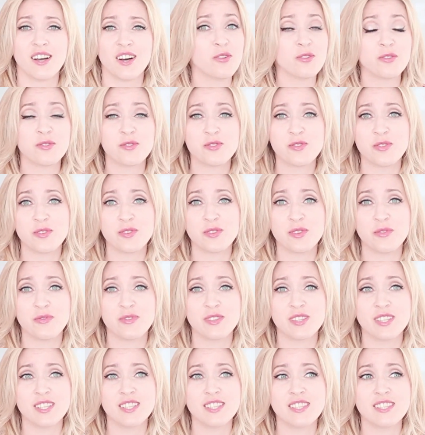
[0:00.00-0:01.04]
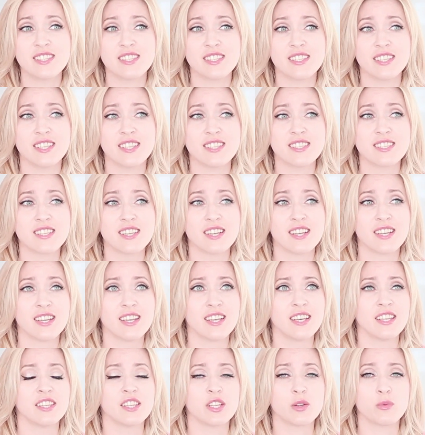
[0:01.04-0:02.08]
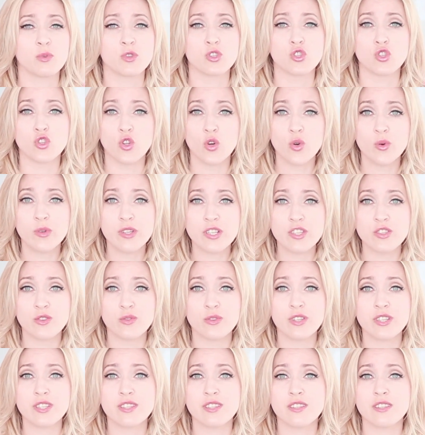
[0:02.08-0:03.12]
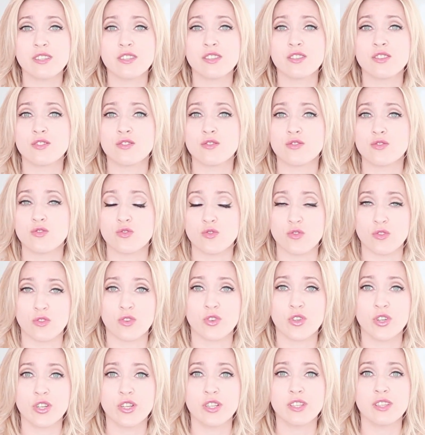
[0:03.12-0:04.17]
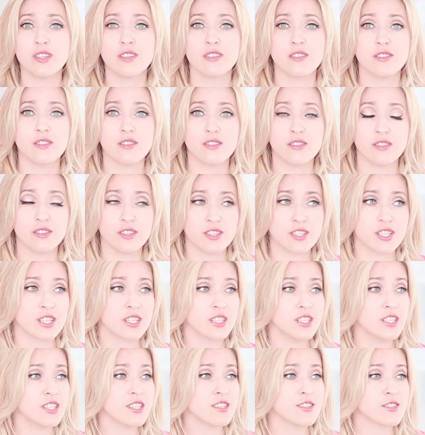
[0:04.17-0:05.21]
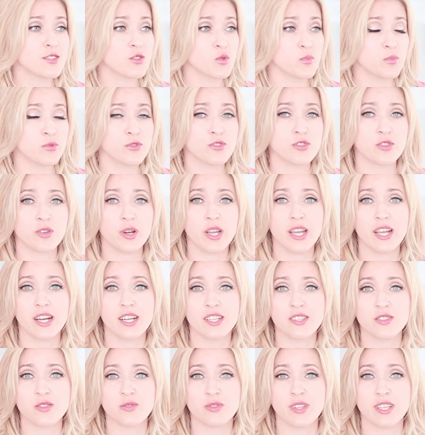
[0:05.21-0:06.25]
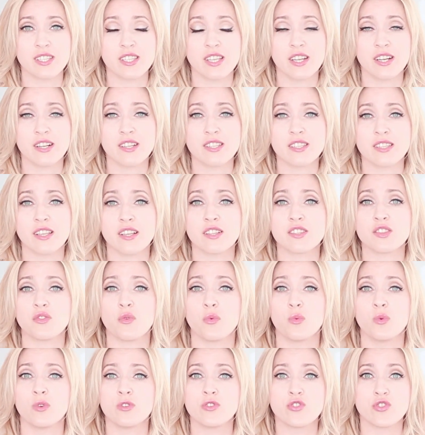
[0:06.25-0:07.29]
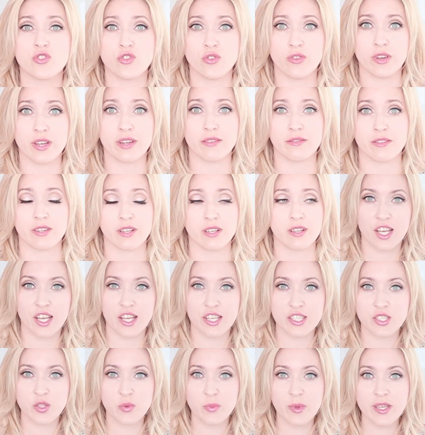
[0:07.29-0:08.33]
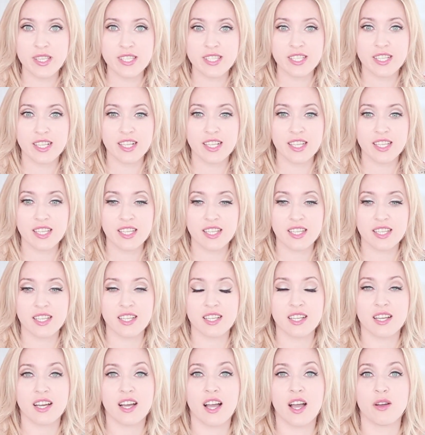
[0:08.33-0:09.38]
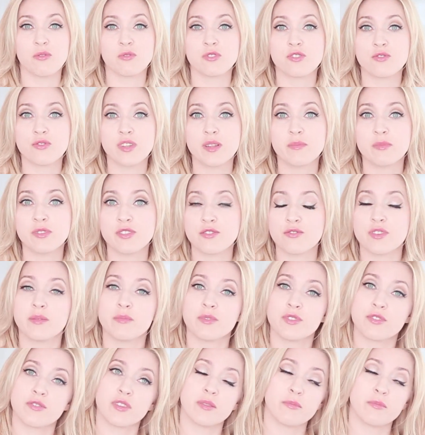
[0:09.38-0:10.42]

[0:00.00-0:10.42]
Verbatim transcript: all those sort of things, yet there was no resources to learn the techniques to put your hair into nice hairstyles whatsoever. So basically, I was dreaming, but